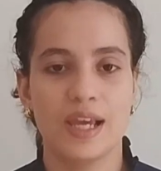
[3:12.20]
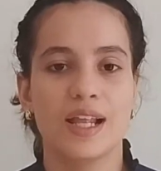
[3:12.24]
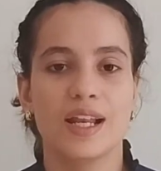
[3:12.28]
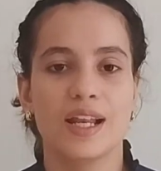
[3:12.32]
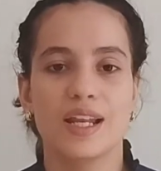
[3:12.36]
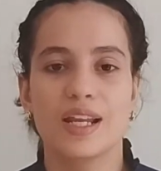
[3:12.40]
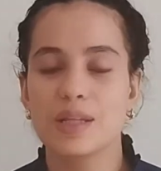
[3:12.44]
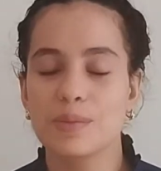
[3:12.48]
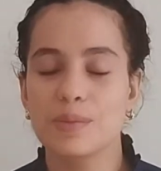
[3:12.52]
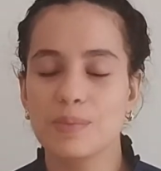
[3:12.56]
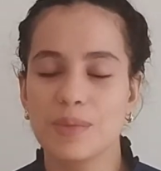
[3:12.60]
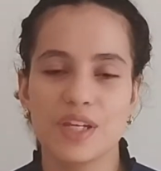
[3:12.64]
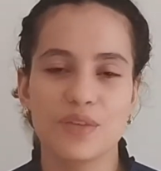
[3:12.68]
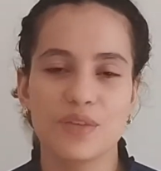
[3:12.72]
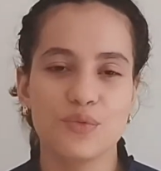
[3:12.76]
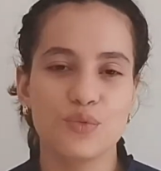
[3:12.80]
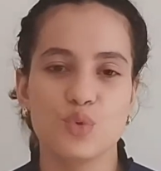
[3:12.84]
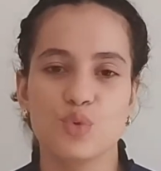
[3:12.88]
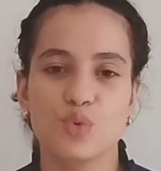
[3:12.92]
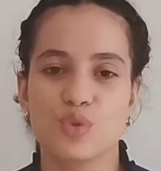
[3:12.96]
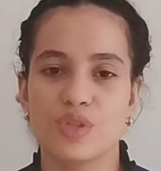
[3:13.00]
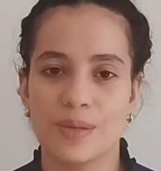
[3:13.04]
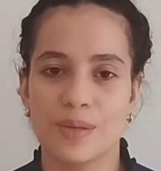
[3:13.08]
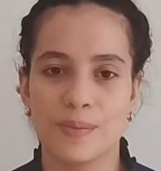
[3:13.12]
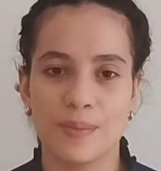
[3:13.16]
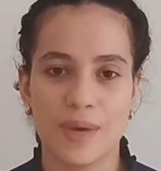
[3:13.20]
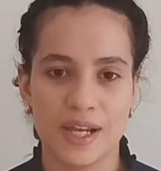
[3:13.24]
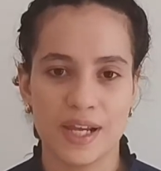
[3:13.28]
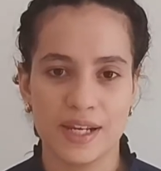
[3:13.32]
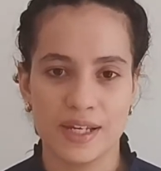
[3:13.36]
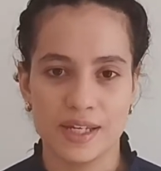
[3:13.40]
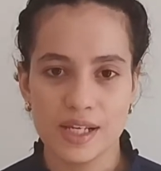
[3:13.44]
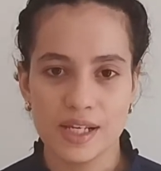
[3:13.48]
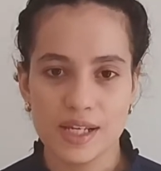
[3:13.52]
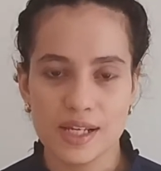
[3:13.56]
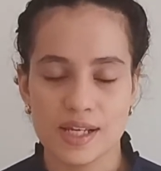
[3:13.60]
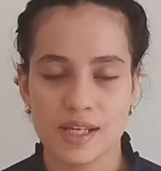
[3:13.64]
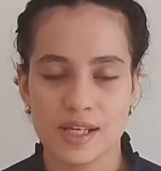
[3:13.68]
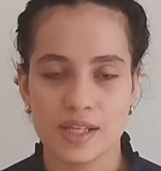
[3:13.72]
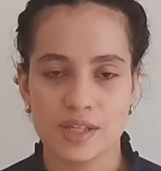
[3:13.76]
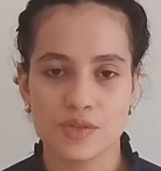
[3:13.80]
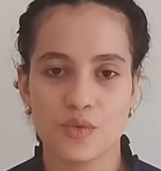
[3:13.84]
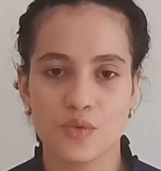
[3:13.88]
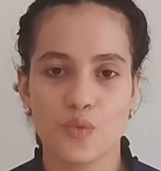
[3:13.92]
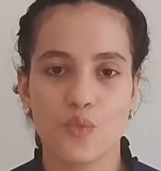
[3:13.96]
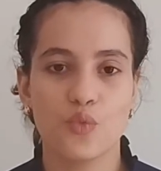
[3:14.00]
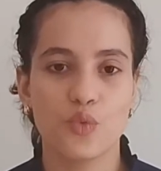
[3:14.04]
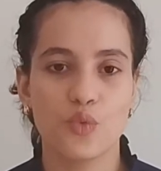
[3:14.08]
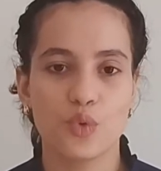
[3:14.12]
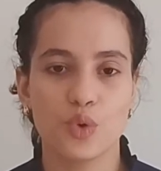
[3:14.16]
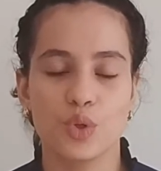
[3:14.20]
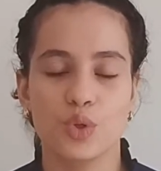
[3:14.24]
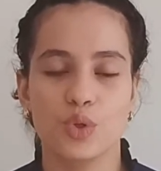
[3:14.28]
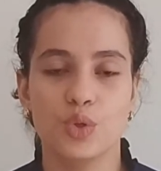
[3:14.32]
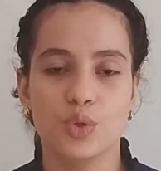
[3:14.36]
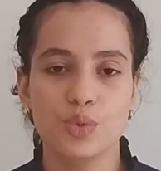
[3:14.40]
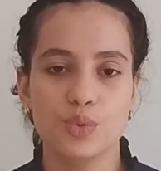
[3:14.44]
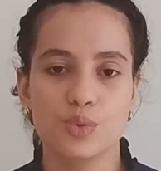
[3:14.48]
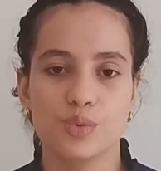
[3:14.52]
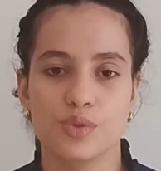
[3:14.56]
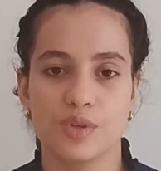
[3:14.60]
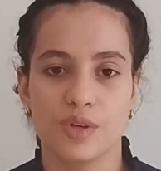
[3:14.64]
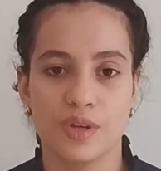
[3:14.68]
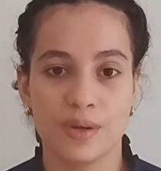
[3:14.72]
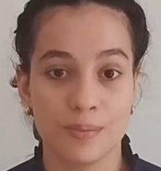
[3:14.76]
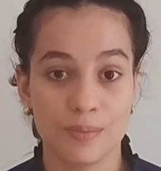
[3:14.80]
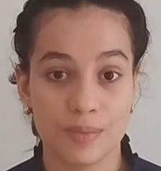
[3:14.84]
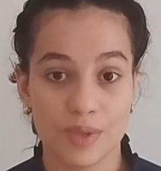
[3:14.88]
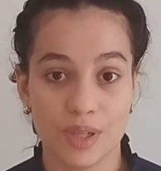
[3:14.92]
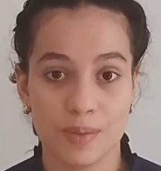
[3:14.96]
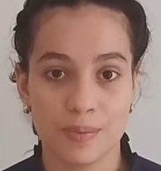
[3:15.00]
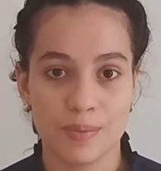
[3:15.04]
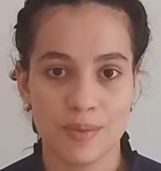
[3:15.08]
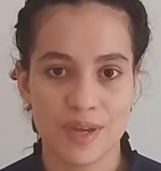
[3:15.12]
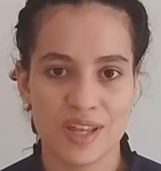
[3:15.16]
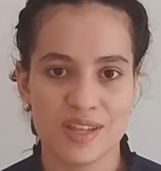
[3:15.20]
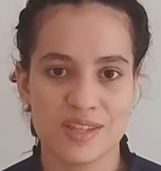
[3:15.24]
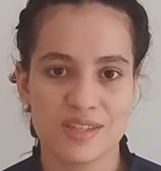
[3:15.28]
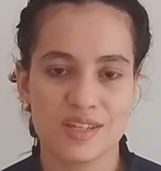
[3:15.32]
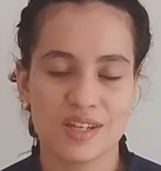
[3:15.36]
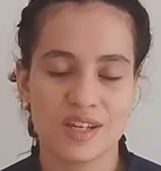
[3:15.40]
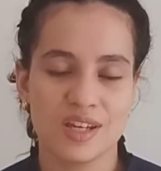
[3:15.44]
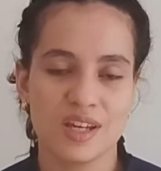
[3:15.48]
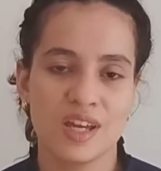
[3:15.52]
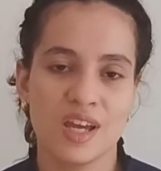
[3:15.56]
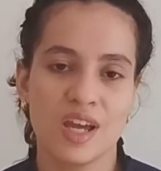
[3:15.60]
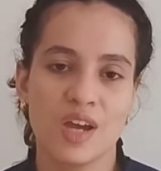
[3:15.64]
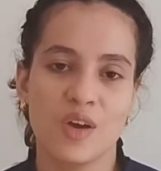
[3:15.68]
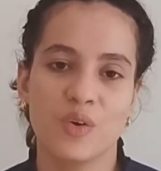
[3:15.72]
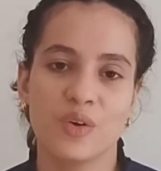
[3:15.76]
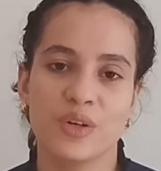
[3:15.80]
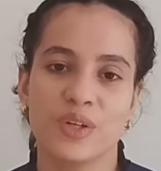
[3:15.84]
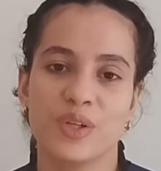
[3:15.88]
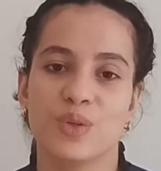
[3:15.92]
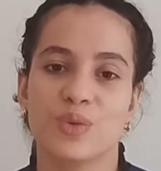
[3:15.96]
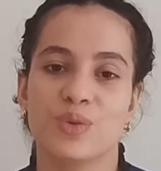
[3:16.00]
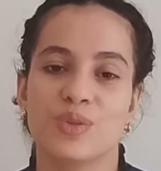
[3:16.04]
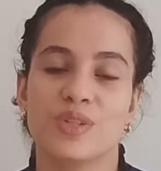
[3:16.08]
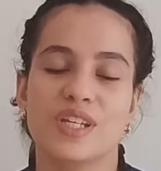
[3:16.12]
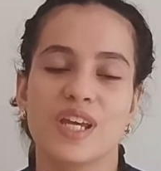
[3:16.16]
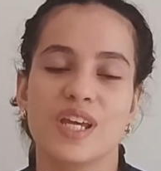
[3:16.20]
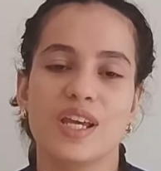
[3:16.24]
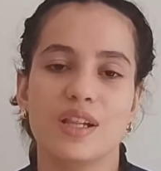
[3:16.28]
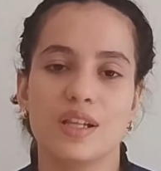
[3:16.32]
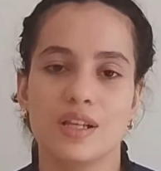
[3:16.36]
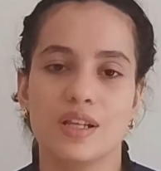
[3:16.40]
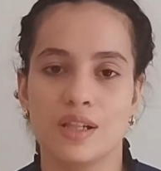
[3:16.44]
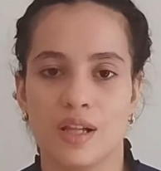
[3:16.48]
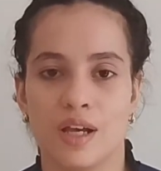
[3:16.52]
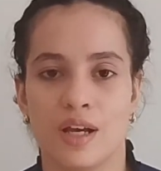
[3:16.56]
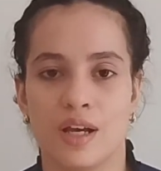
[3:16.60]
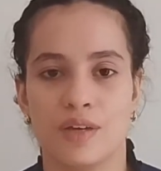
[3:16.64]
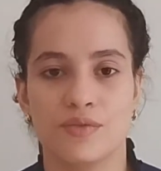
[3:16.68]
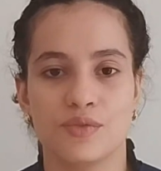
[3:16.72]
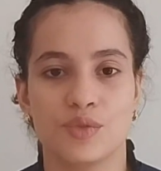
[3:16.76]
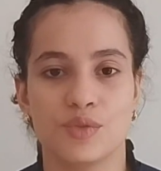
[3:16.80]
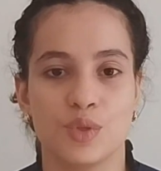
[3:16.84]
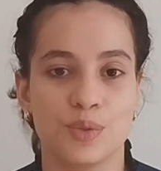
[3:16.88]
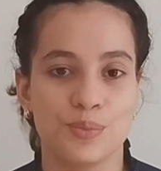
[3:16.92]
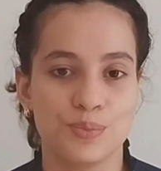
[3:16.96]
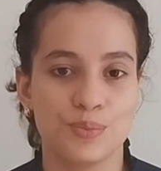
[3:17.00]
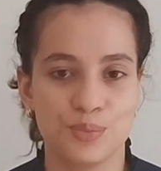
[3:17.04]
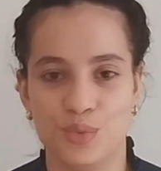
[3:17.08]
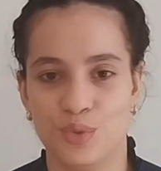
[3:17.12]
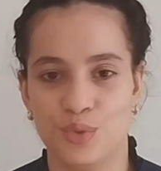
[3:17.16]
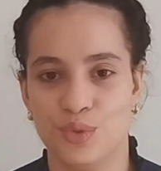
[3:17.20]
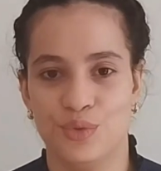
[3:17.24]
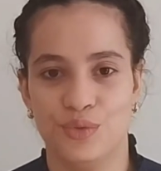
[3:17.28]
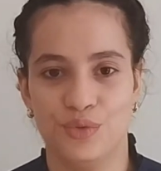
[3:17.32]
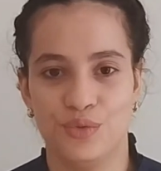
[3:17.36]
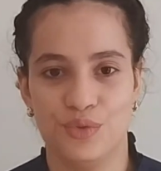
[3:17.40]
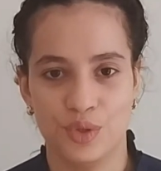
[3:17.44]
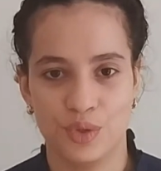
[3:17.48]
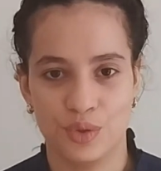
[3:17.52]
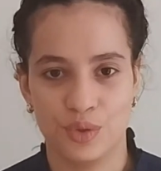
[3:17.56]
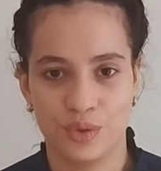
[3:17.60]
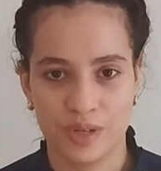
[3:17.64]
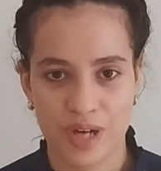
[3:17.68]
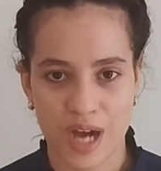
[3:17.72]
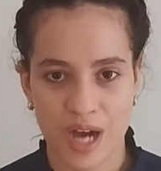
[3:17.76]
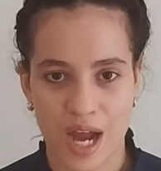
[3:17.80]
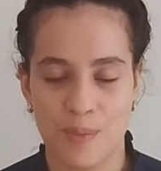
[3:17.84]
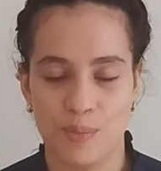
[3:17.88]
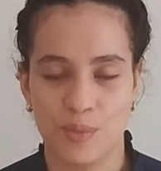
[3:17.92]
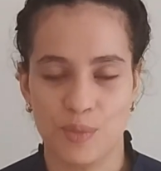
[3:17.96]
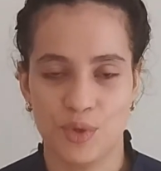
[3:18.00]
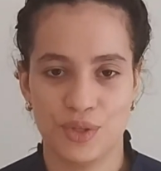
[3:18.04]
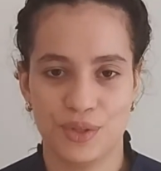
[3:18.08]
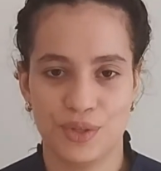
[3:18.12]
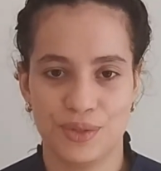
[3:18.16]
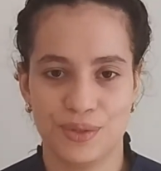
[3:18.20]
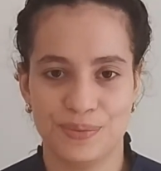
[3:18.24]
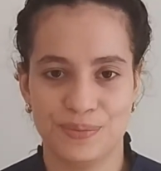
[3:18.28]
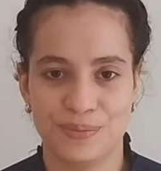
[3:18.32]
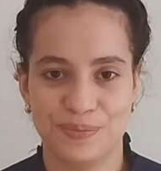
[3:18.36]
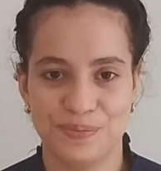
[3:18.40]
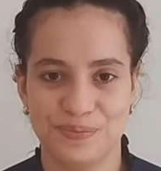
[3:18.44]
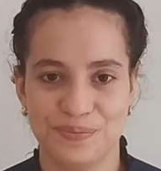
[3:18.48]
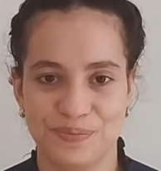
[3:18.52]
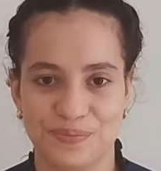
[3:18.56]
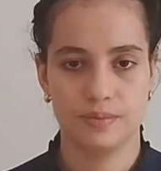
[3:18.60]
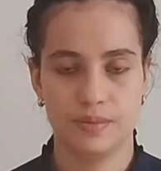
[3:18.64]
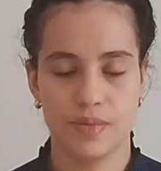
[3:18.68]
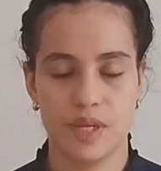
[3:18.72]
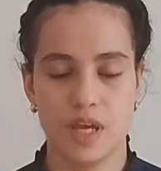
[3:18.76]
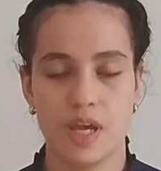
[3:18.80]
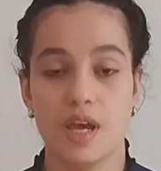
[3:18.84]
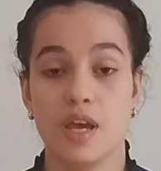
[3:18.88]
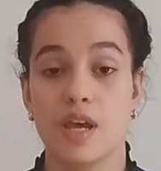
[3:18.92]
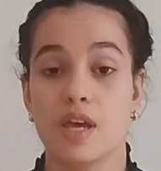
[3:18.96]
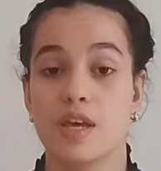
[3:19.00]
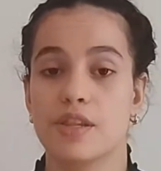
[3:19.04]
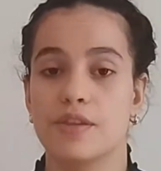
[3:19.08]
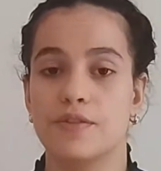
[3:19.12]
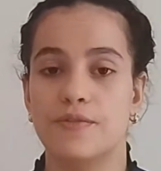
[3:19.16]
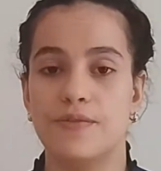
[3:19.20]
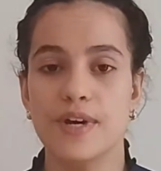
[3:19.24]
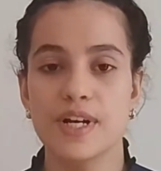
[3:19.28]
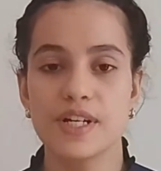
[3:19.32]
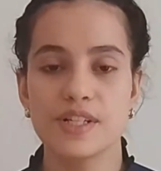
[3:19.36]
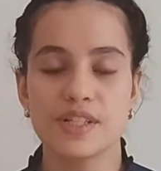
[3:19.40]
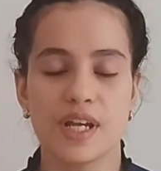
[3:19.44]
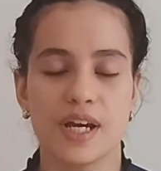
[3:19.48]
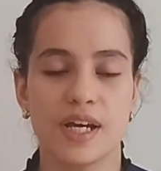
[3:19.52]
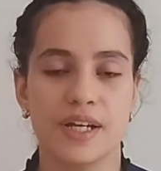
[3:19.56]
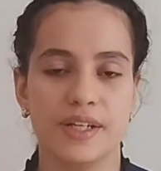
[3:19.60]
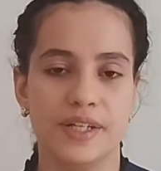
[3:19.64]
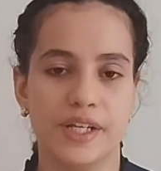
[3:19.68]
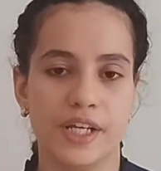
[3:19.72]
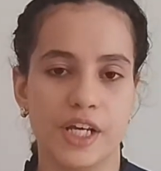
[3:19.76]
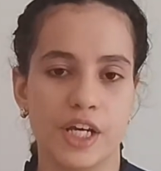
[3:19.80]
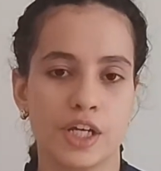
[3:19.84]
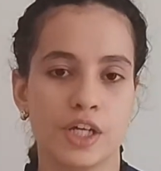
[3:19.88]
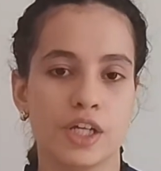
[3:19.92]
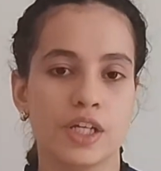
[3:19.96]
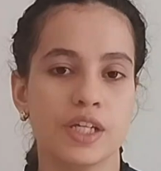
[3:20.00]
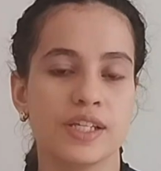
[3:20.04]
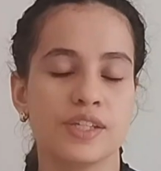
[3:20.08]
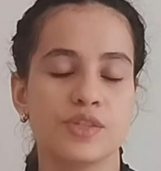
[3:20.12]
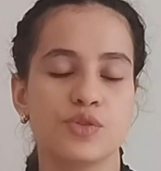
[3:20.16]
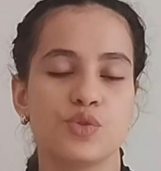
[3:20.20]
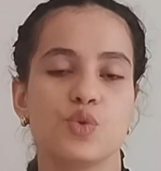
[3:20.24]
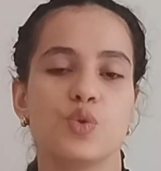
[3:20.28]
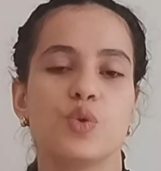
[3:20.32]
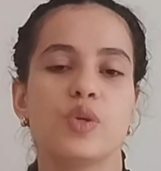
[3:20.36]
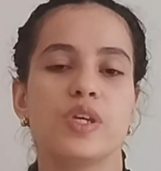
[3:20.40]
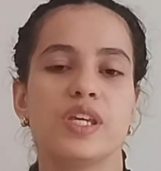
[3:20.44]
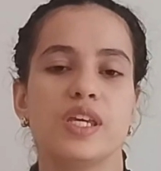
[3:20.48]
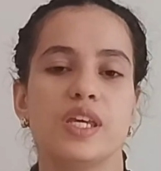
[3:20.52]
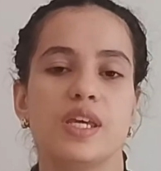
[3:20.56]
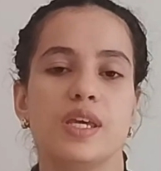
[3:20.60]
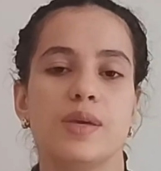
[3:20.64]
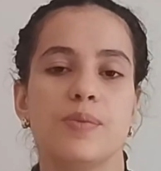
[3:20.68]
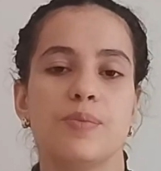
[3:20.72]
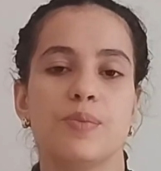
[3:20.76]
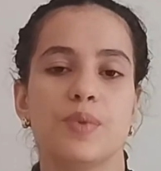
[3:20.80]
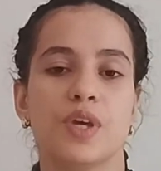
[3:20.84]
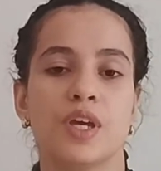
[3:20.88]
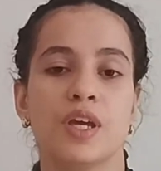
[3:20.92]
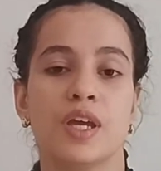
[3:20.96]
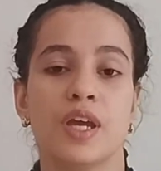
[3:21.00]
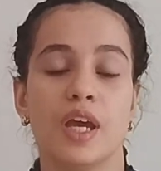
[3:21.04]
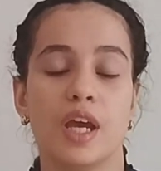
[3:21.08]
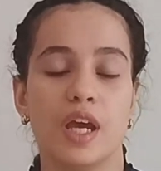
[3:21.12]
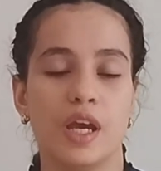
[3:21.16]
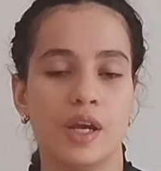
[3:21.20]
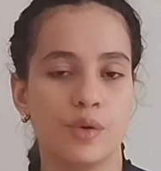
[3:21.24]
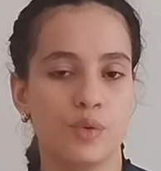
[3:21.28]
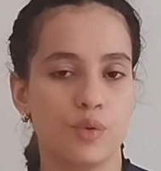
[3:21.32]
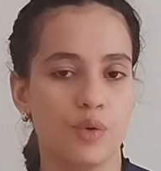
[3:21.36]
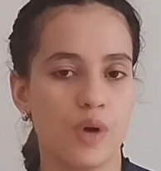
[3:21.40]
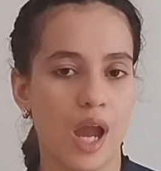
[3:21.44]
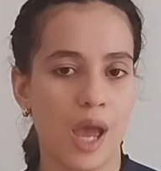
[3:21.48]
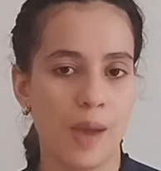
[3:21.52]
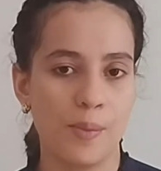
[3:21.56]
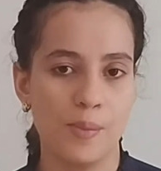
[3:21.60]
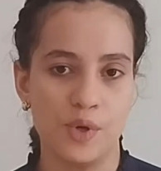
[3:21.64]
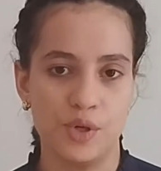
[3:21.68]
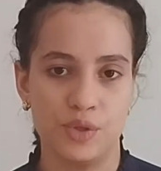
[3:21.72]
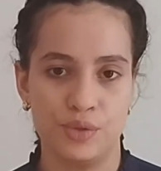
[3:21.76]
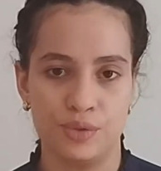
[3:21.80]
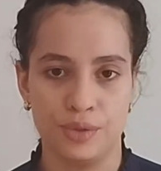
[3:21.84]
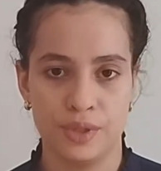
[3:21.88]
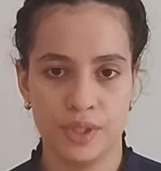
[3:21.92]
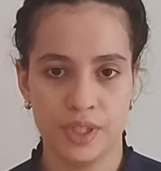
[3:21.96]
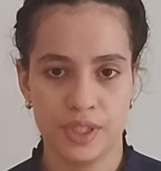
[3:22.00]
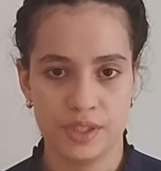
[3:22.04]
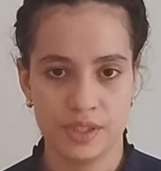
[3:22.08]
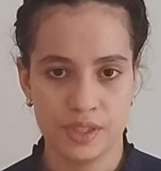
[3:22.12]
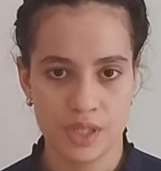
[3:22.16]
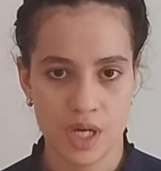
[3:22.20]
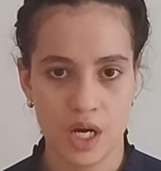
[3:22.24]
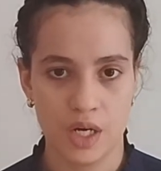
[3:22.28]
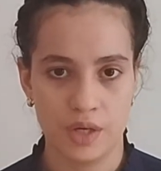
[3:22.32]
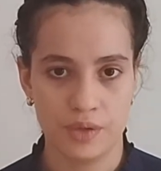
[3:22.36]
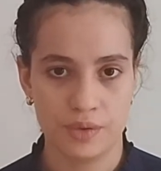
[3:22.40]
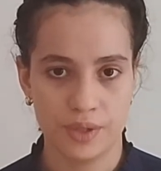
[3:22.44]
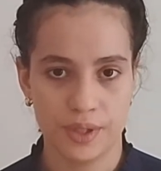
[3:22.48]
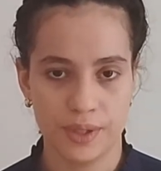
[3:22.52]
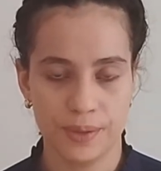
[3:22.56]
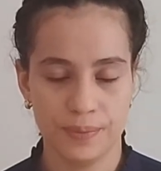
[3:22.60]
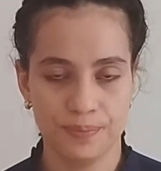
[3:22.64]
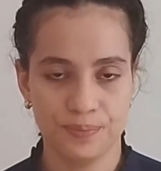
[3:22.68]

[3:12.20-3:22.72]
Let me give you some ideas for you to implement in your daily life to improve your grammar. The first idea is to keep a grammar diary.